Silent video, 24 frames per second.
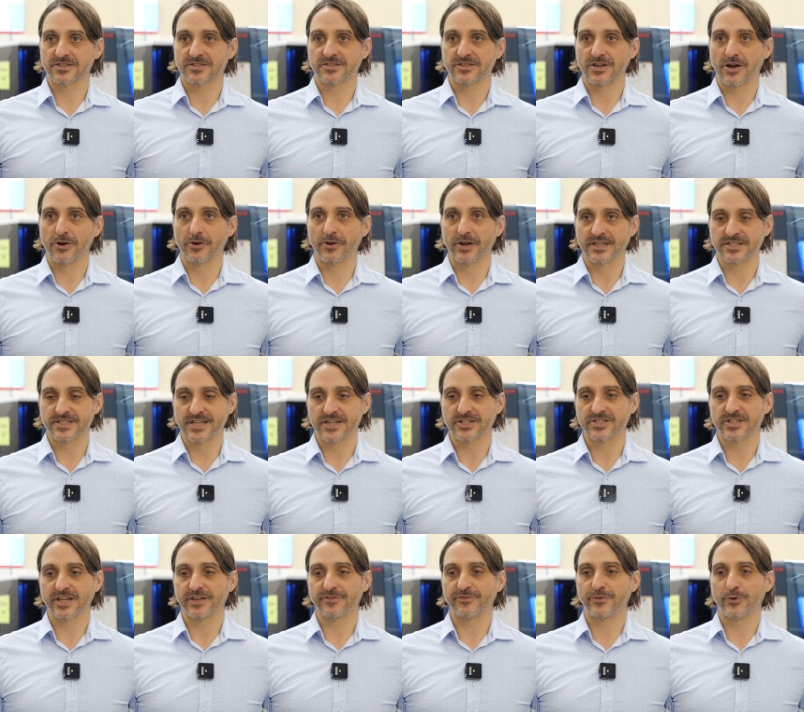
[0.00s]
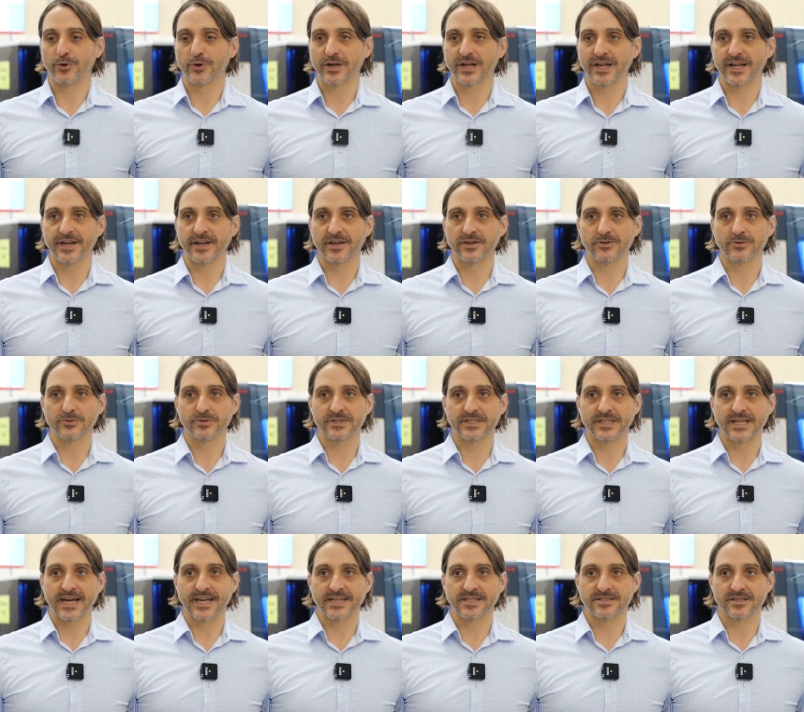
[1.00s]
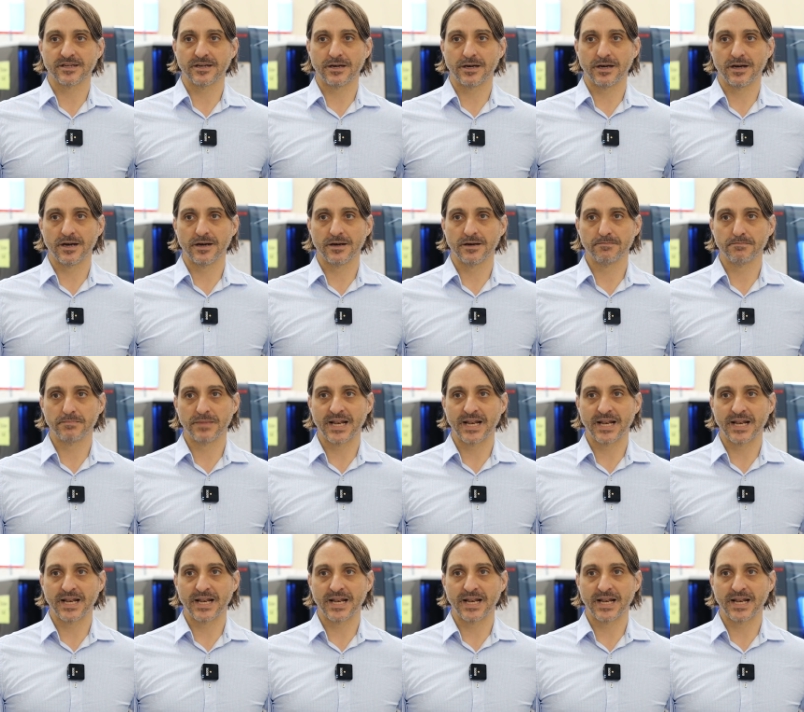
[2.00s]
so essentially for clinical data,